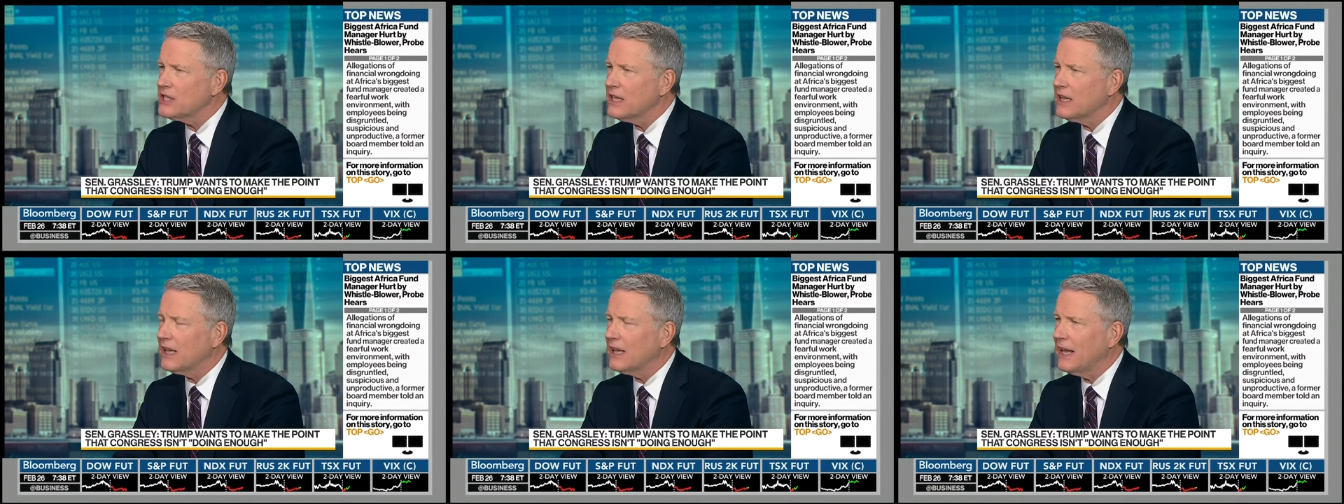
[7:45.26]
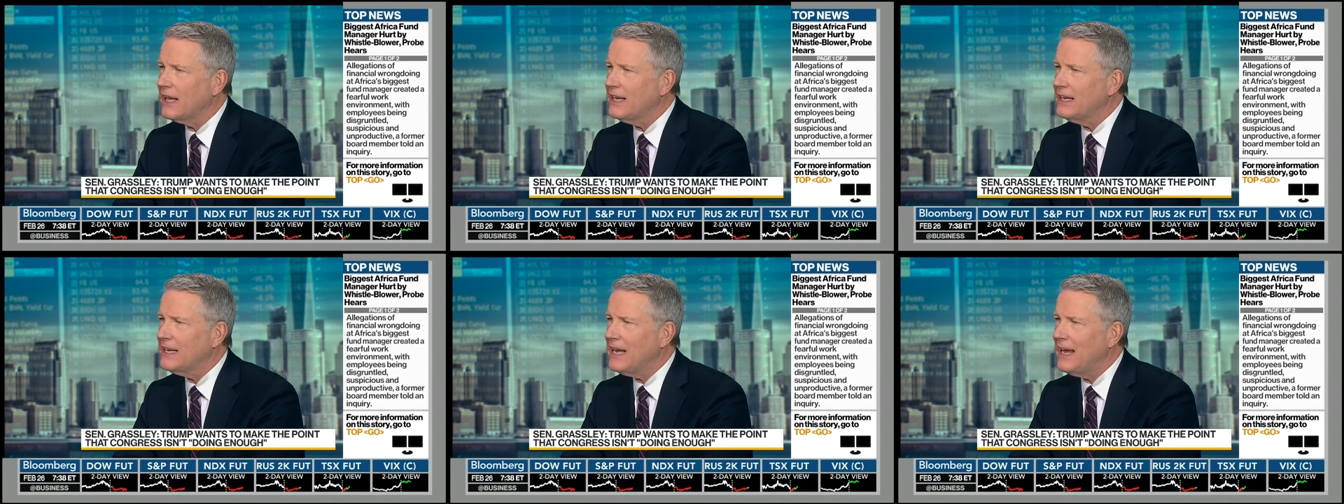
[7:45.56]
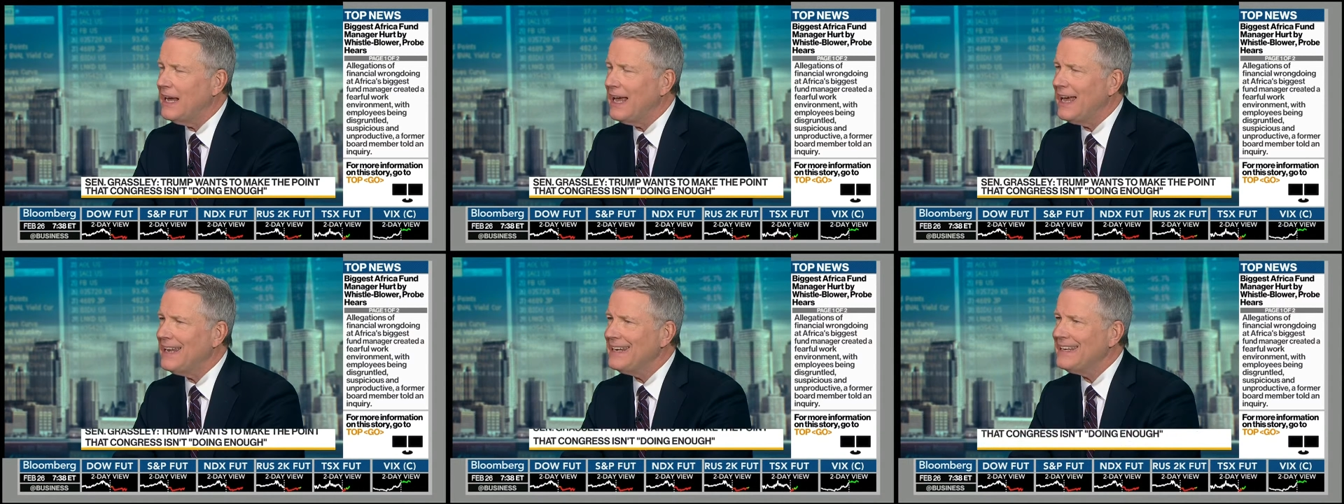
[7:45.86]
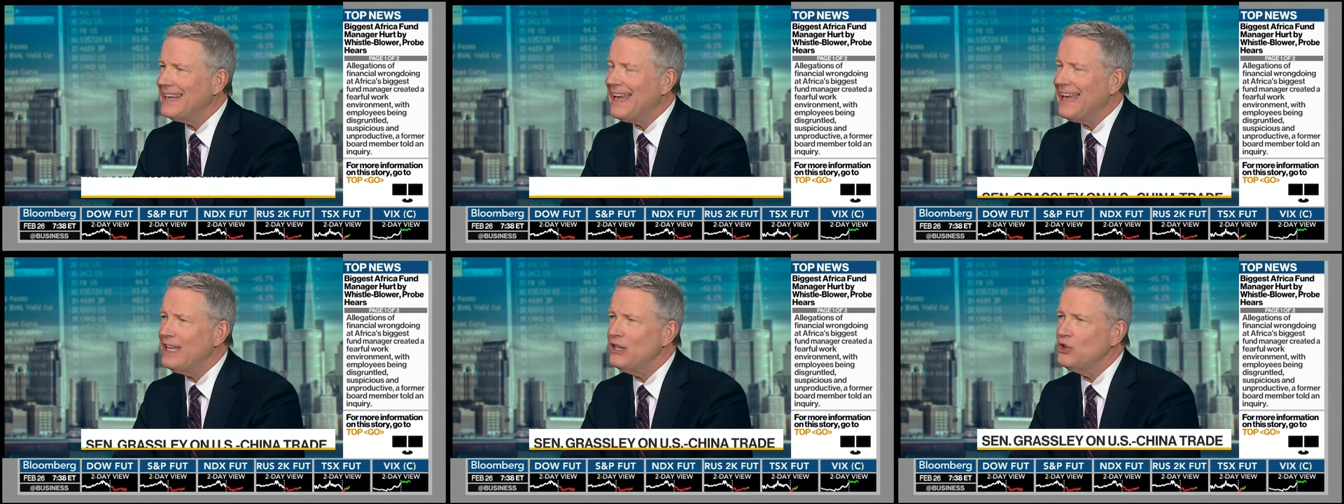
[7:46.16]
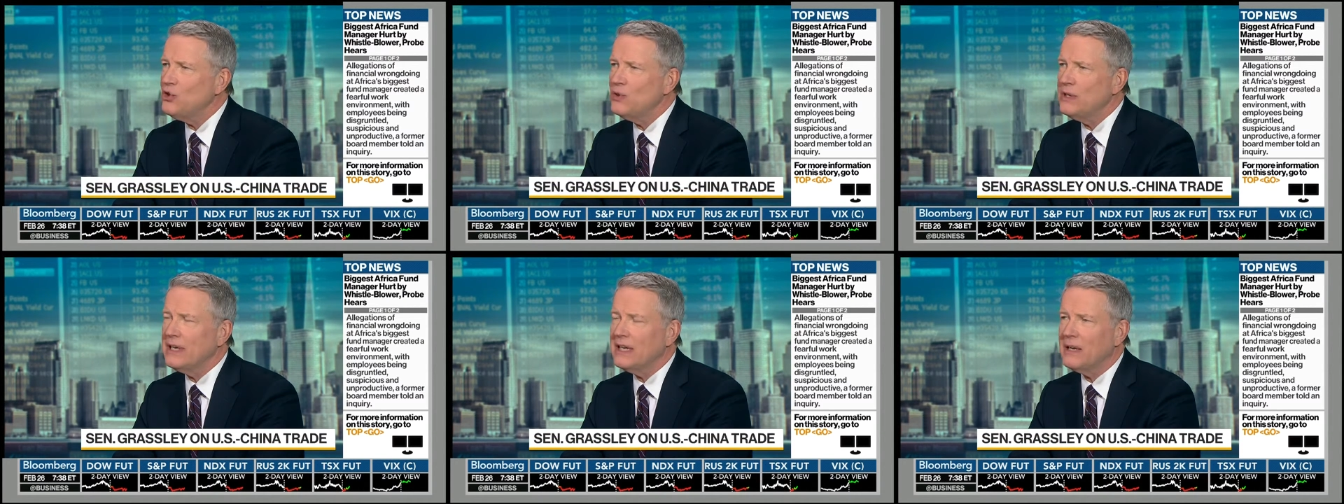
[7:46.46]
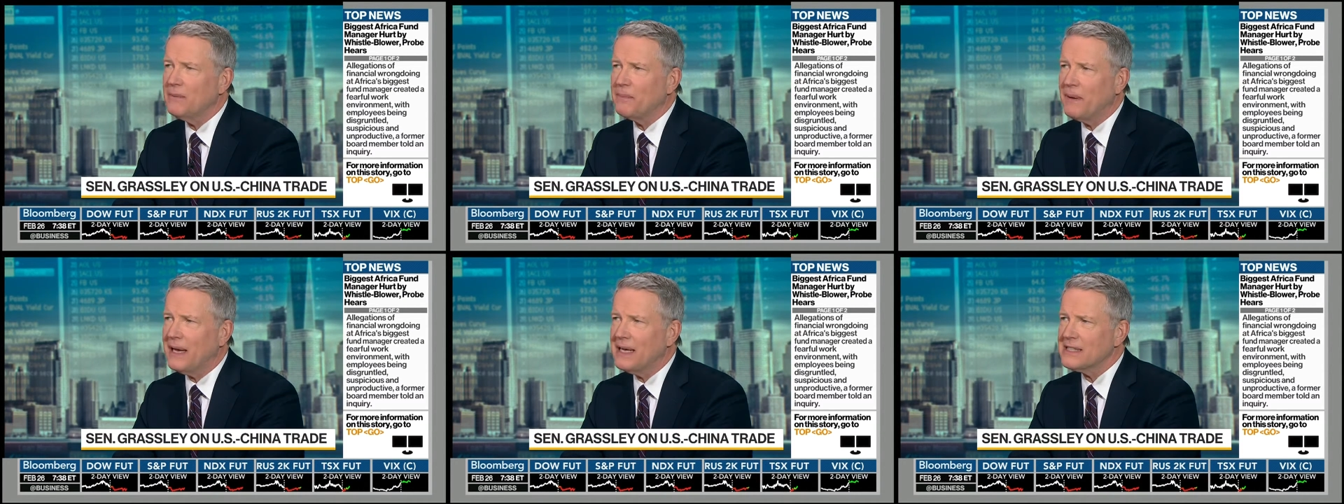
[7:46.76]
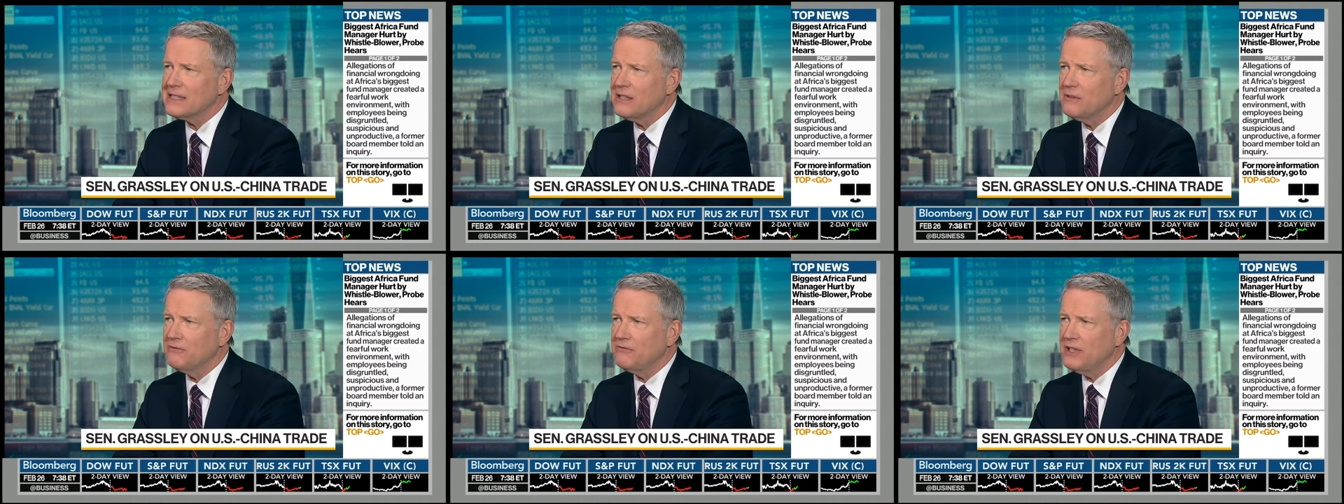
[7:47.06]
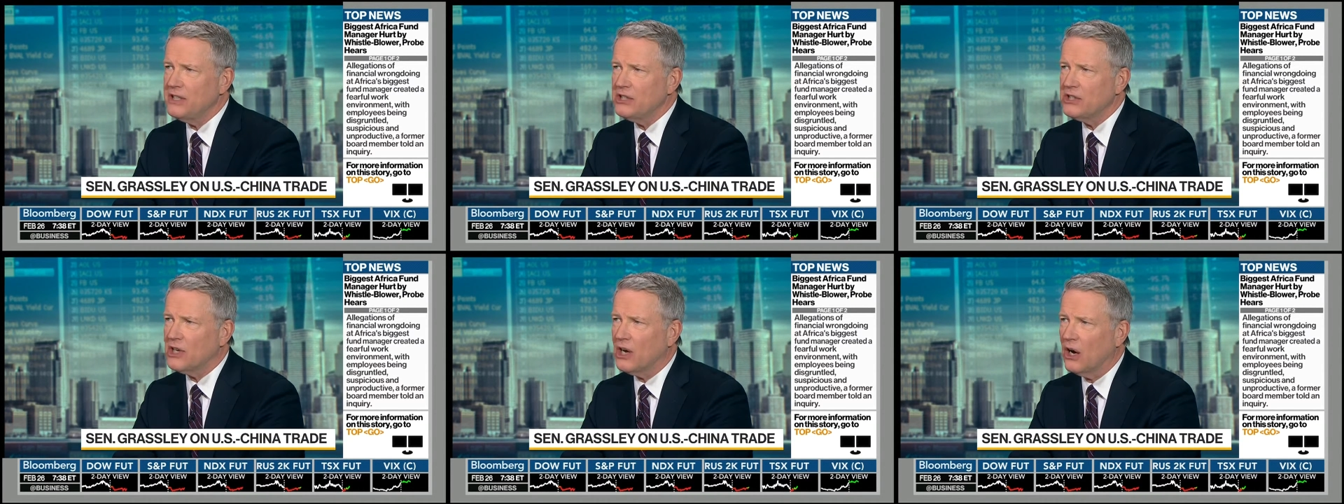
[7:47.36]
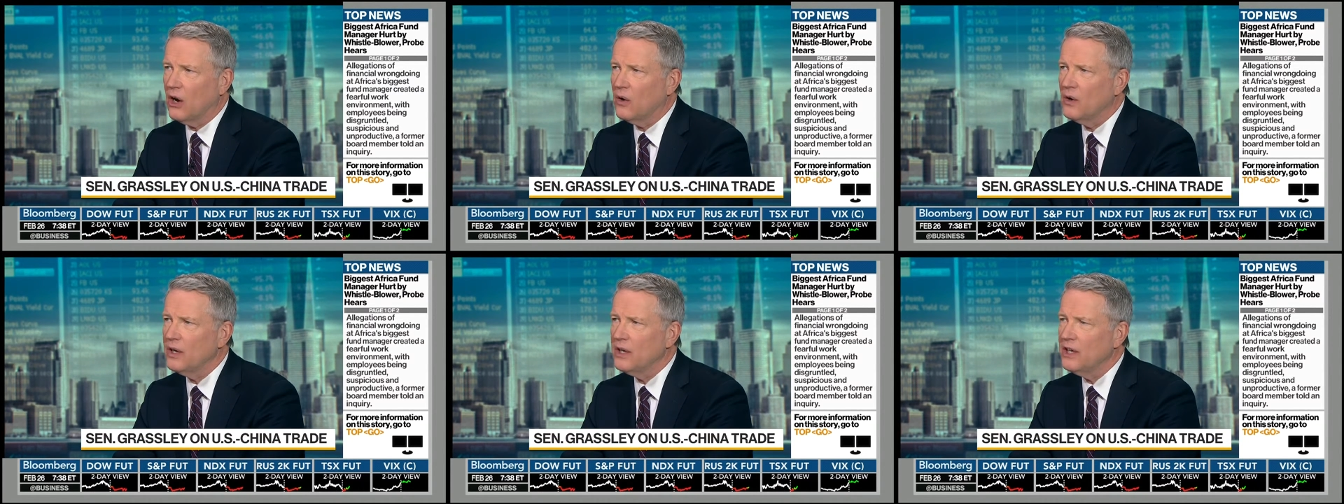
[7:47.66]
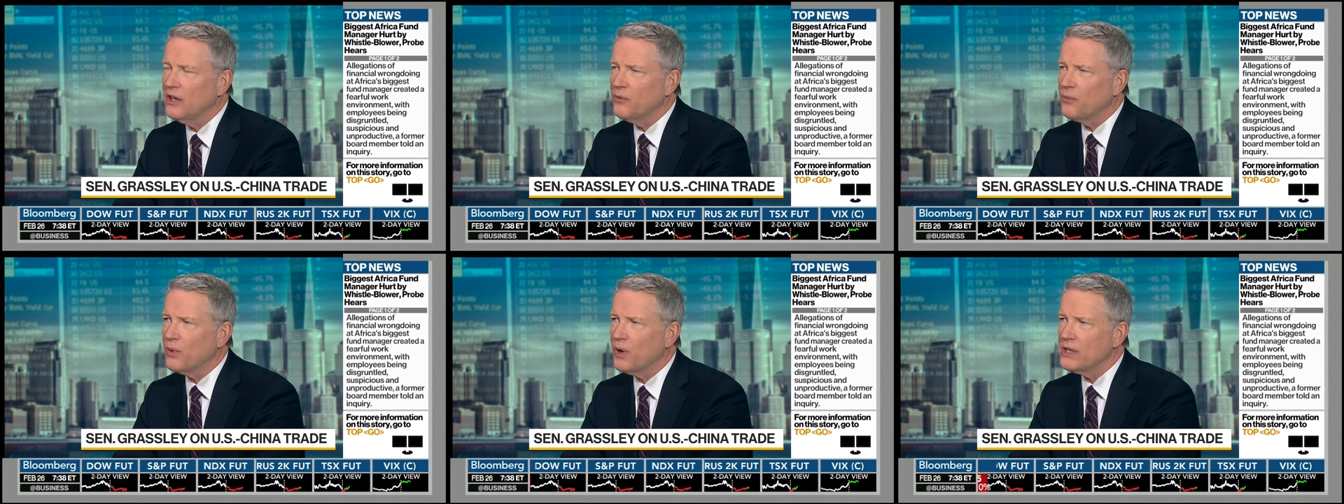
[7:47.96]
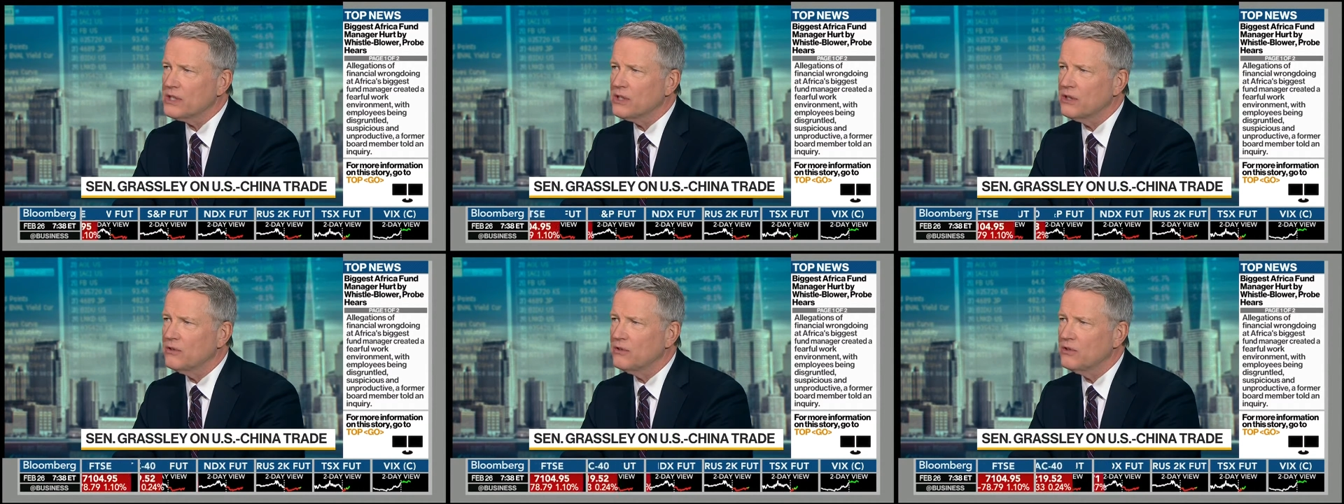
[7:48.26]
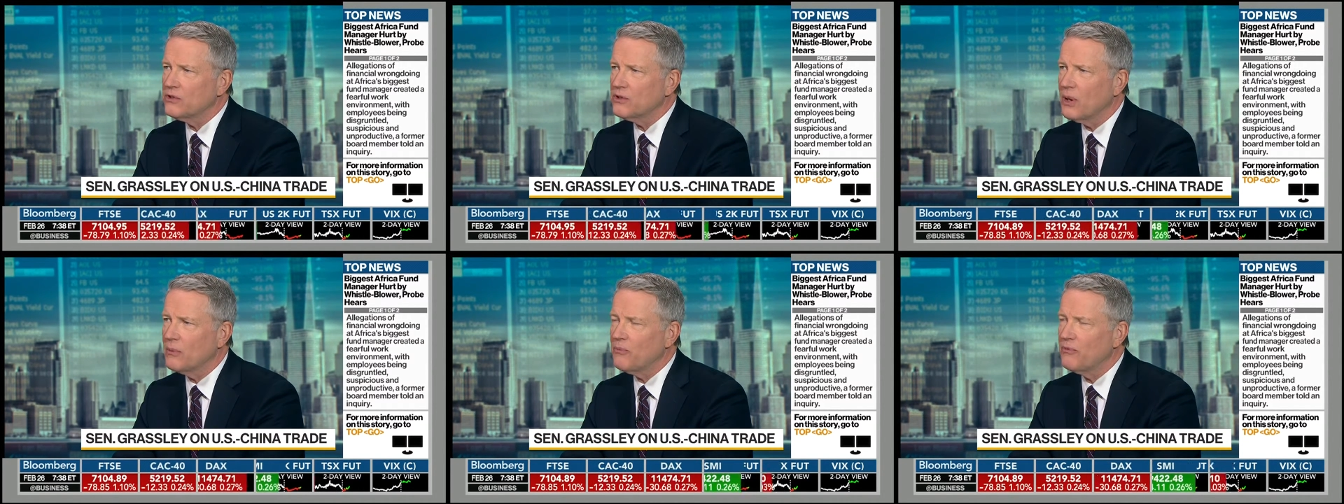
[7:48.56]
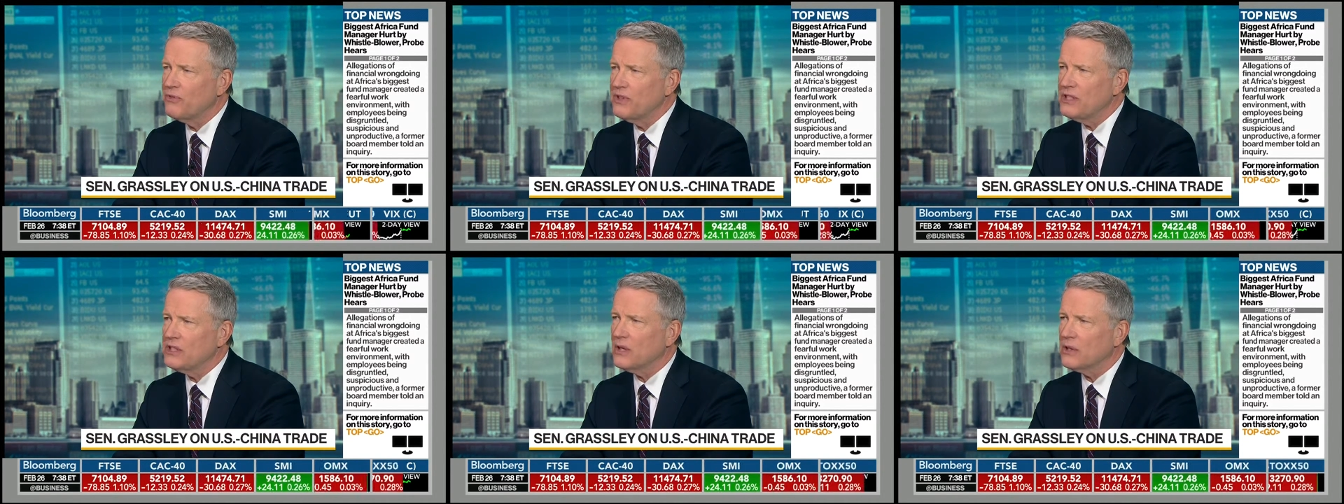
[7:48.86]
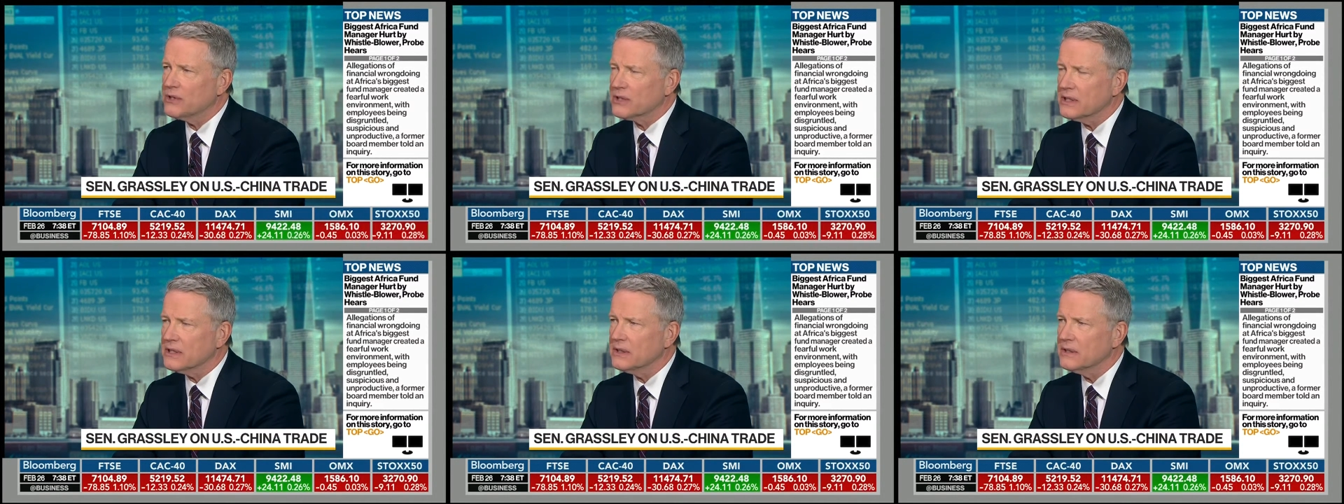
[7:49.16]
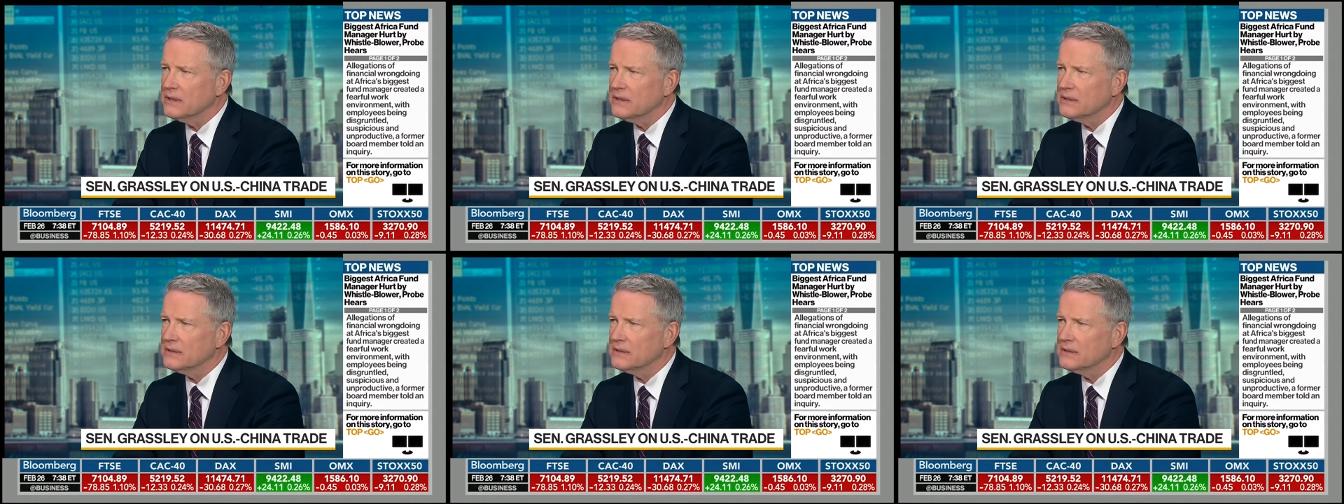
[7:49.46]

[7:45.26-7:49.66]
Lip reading: to see the light of day, and can you get it past a veto if President Trump vetoes it?